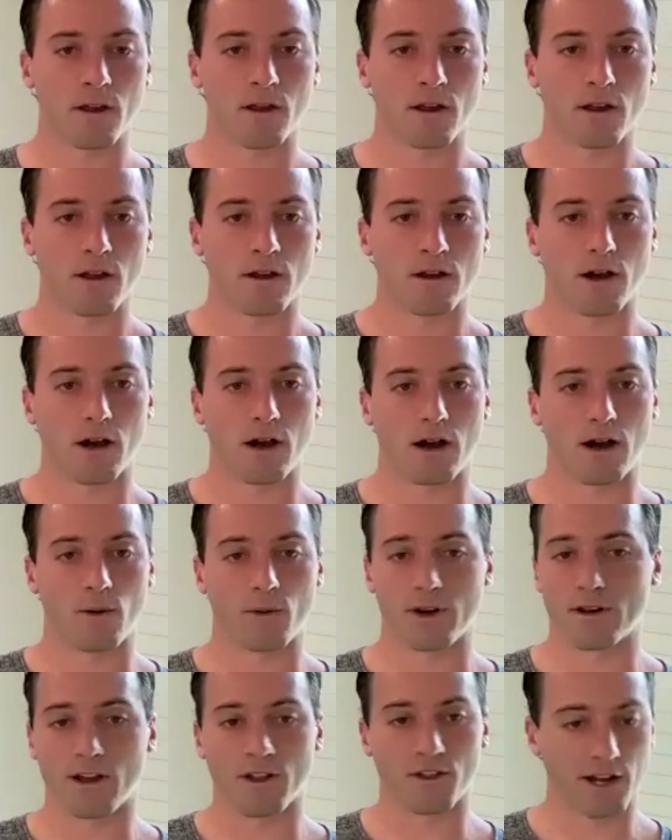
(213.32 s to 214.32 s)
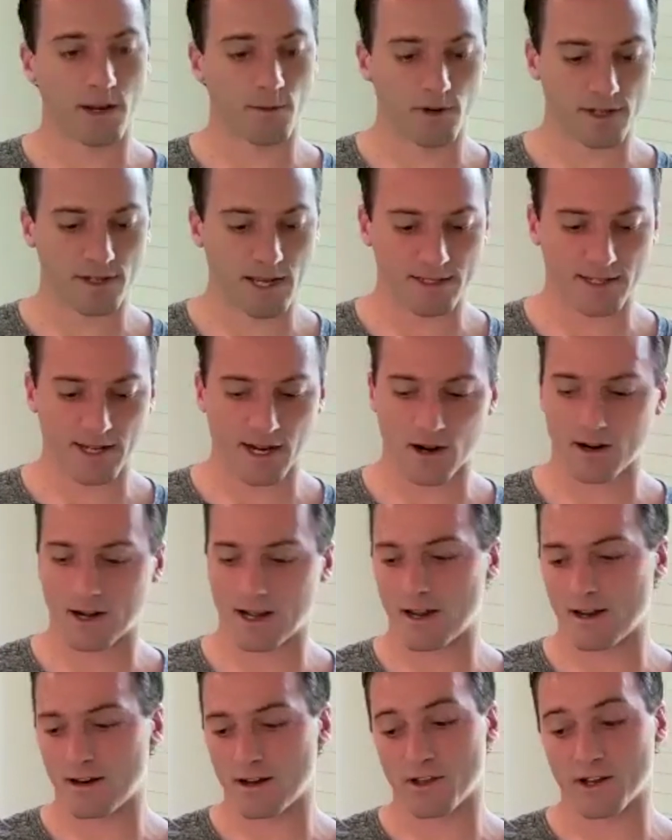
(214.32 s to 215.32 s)
We had another game on that
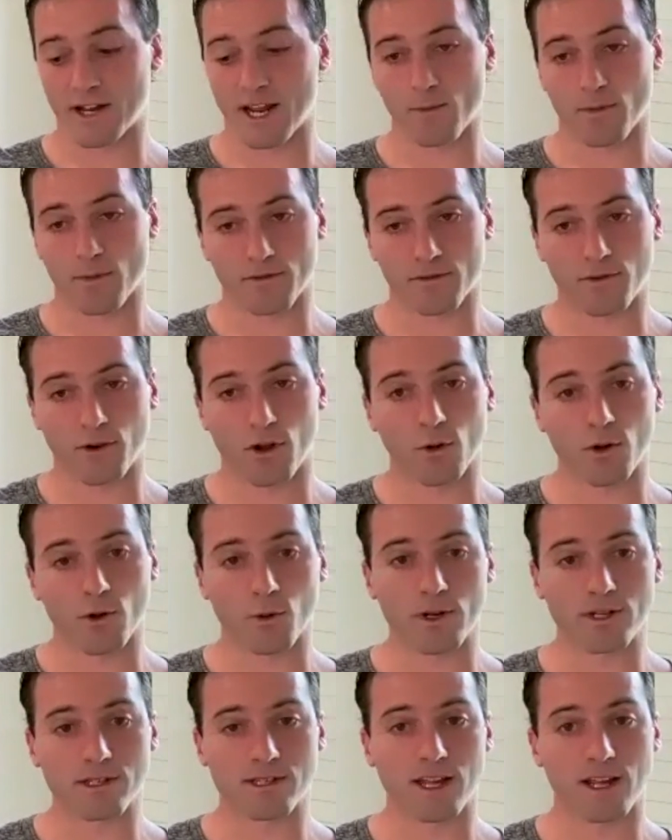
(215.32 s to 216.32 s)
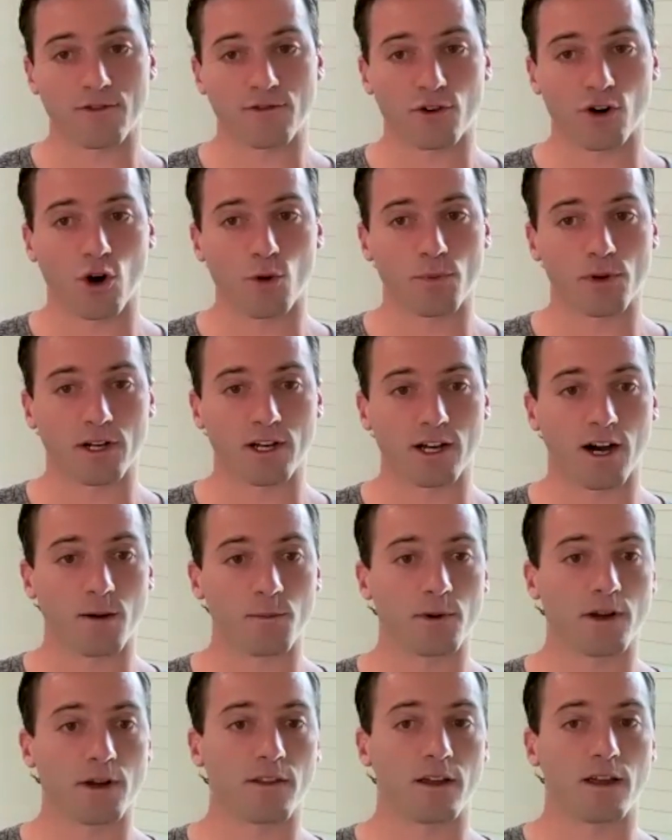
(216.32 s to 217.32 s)
Saturday, another game the following Wednesday for Open
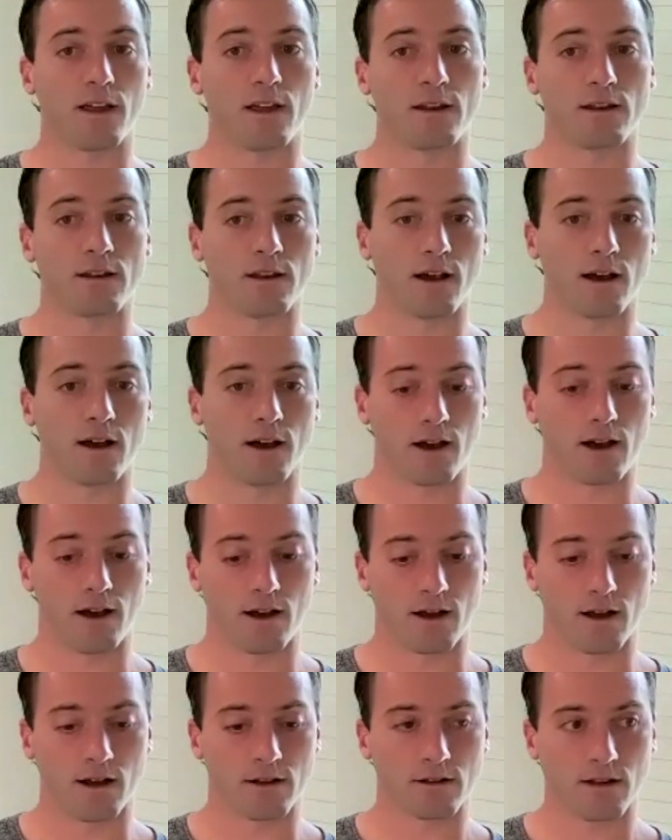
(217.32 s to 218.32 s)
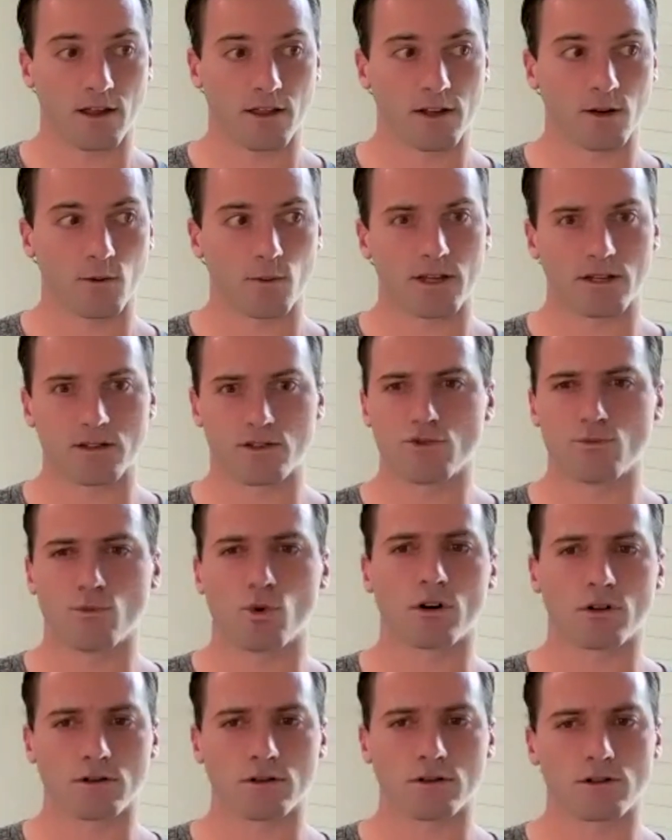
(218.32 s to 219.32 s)
Cup, and then I think we had 2
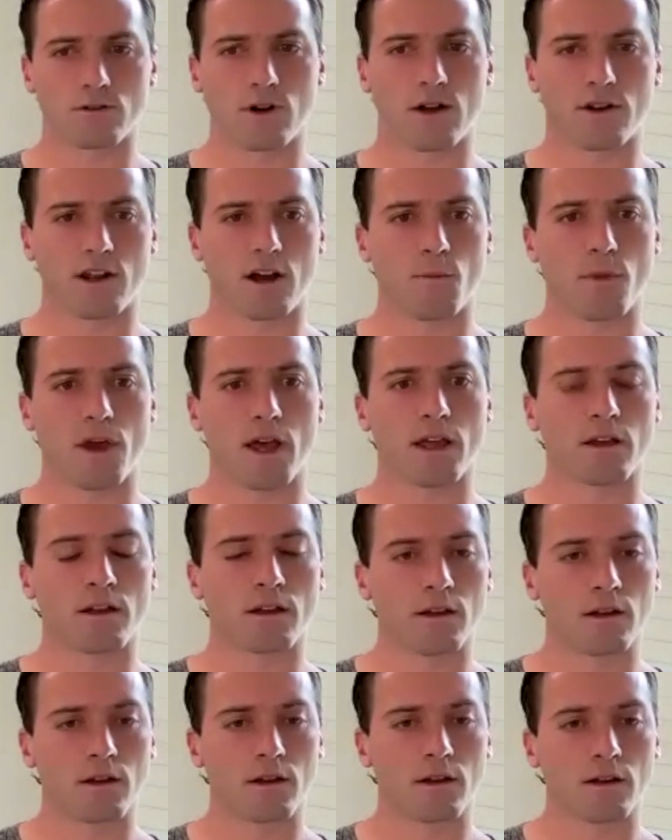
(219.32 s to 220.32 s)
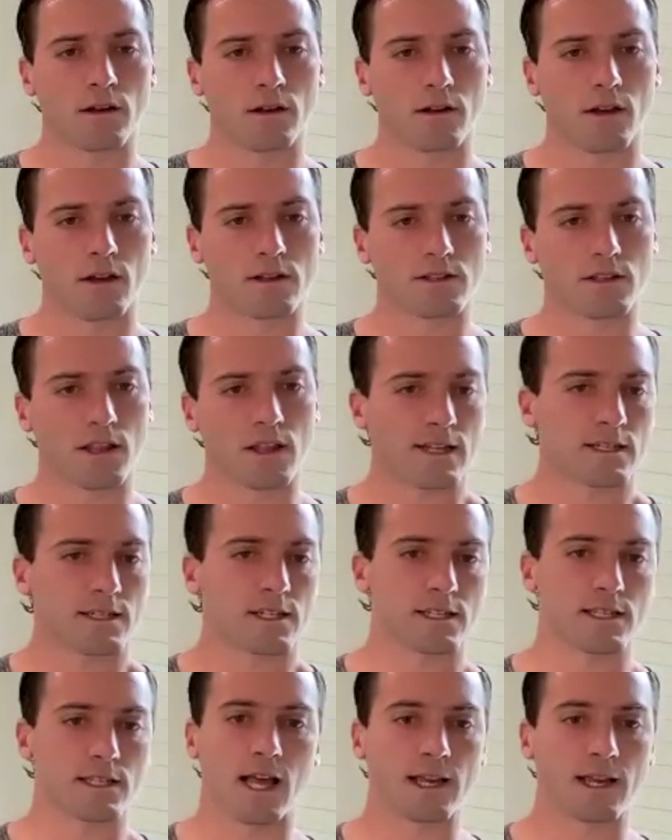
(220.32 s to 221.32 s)
more to round out May. And so that's just
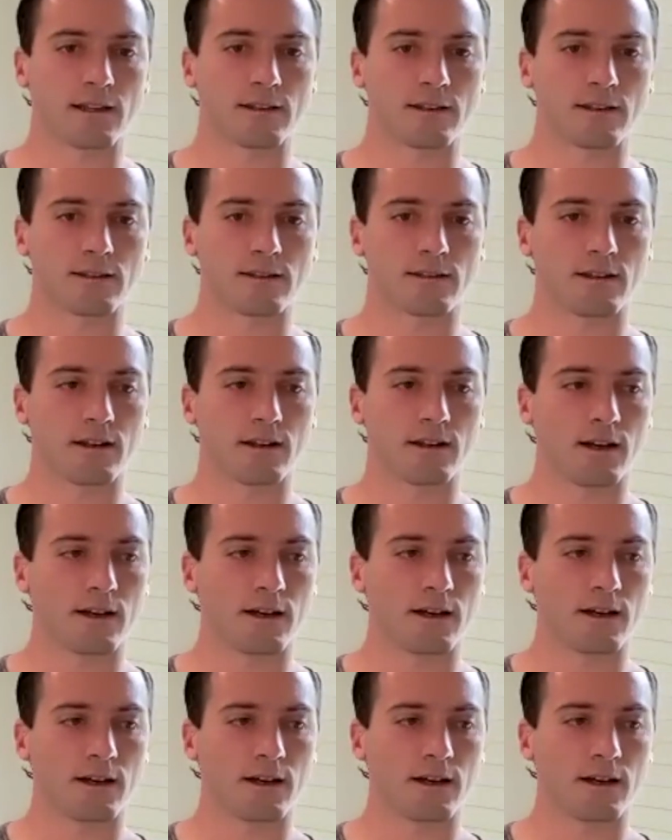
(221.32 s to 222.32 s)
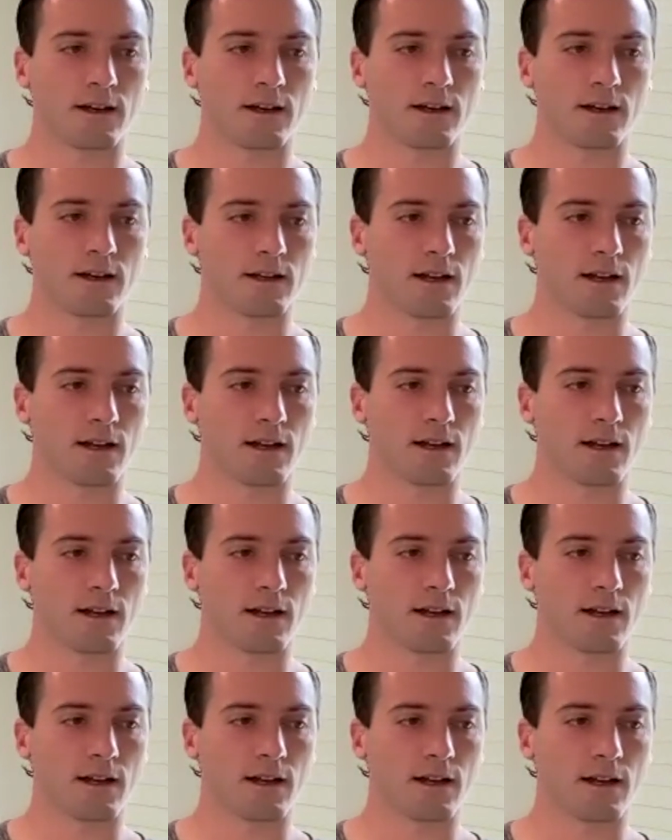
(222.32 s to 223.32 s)
like, obviously every
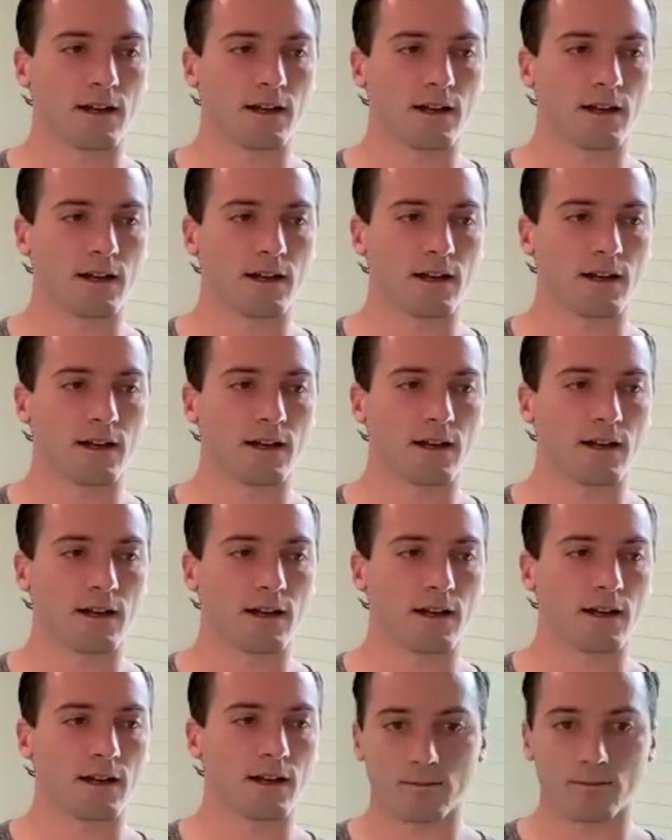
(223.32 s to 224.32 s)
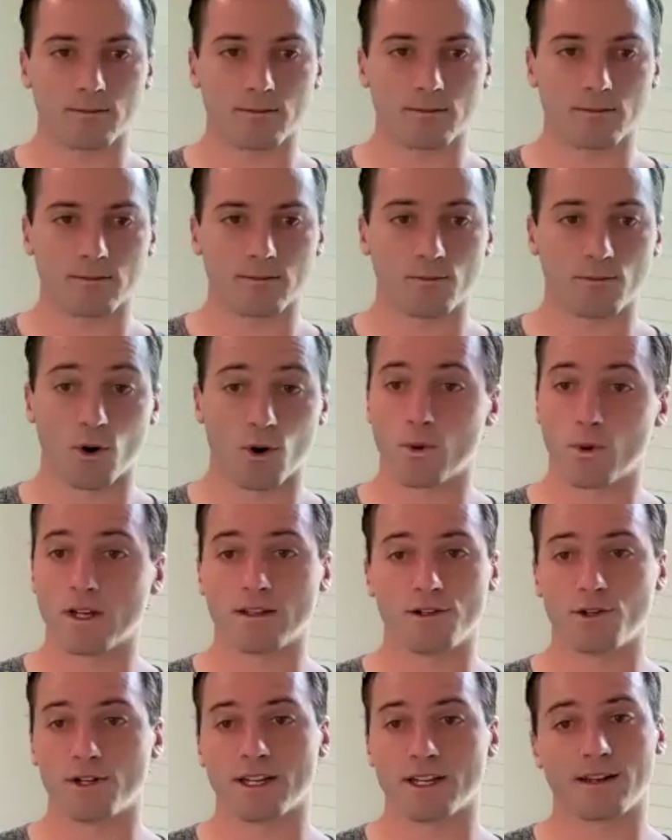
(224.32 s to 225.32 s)
month isn't like that. But when you
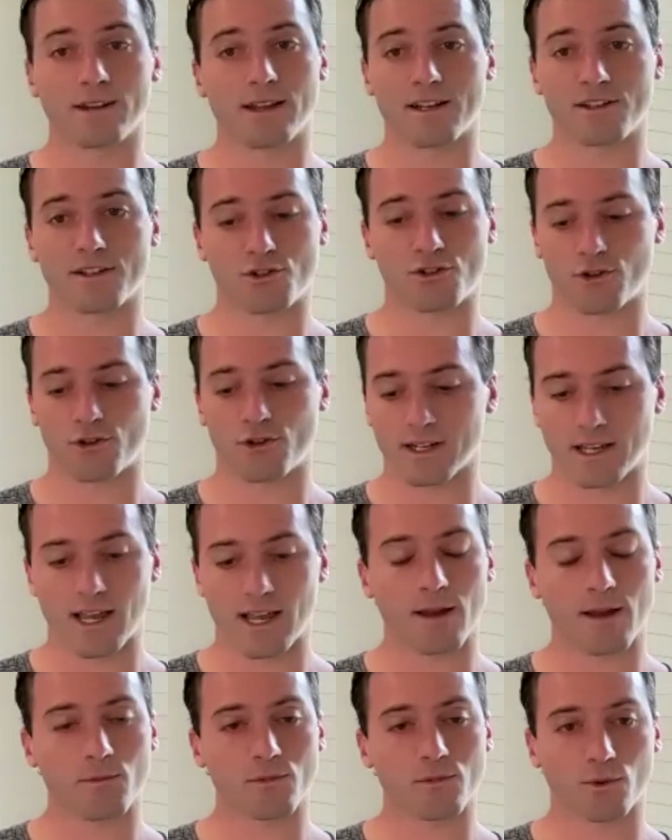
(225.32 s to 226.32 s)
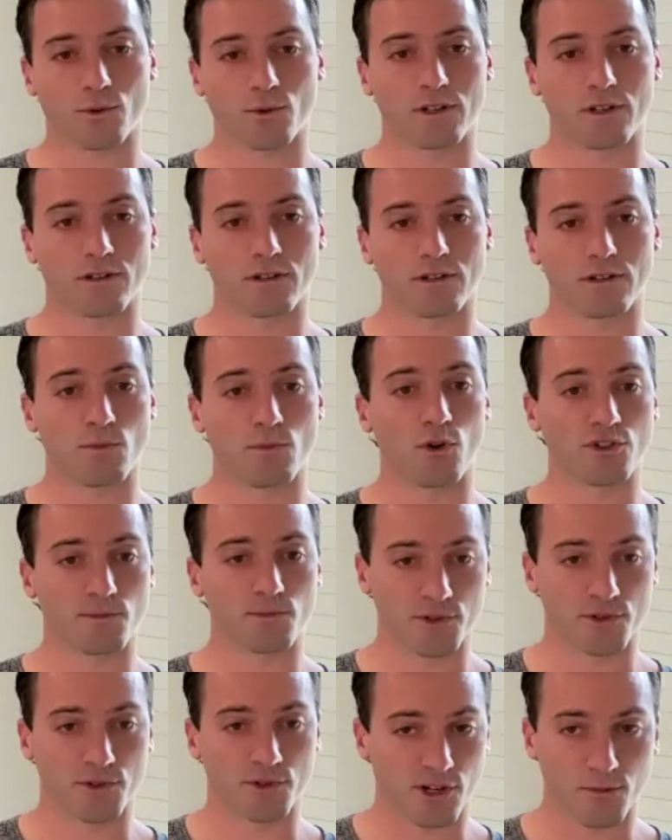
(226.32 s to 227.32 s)
get in that string of games where there's multiple
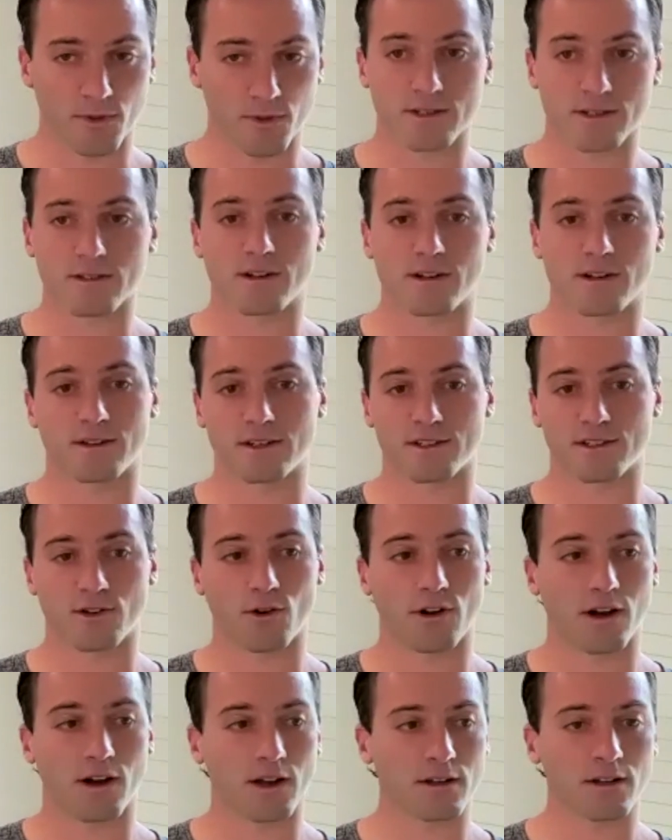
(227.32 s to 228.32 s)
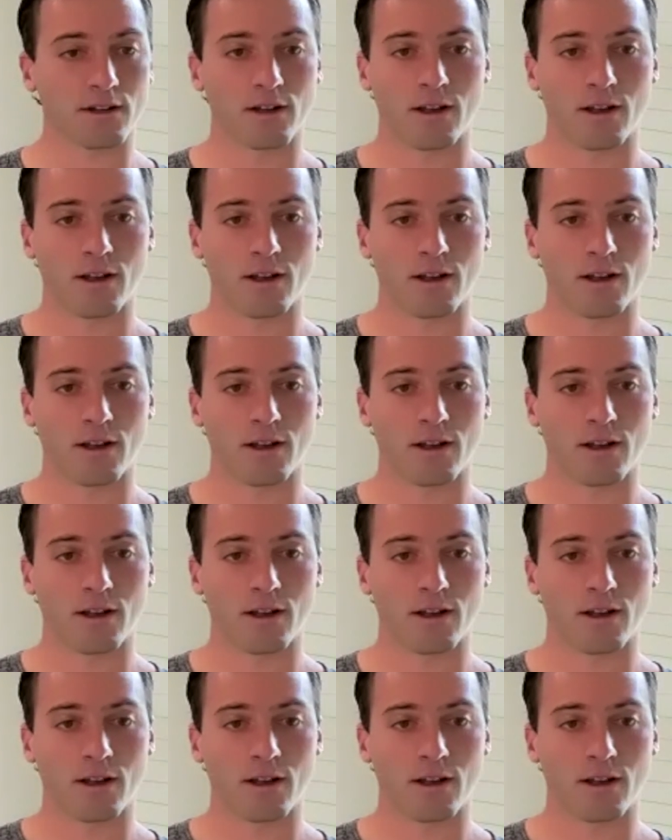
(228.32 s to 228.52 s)
tournaments and everything going on,